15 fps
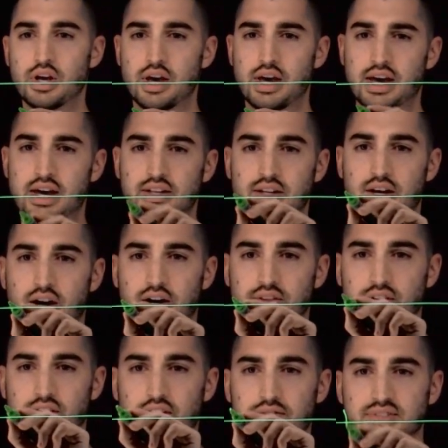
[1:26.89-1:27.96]
And on the
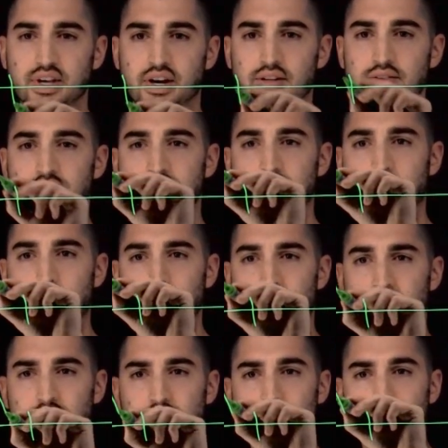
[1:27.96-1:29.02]
left side of the
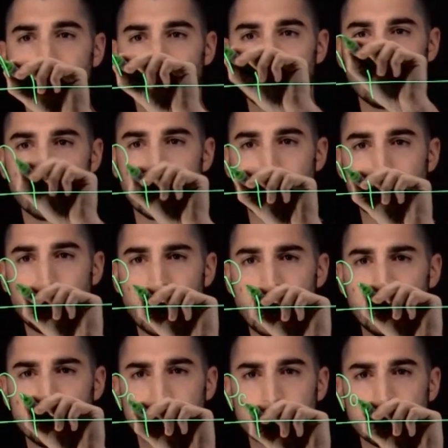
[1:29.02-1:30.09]
timeline, I'm going to write
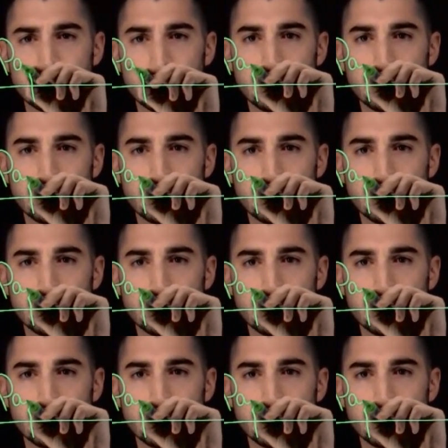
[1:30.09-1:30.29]
past.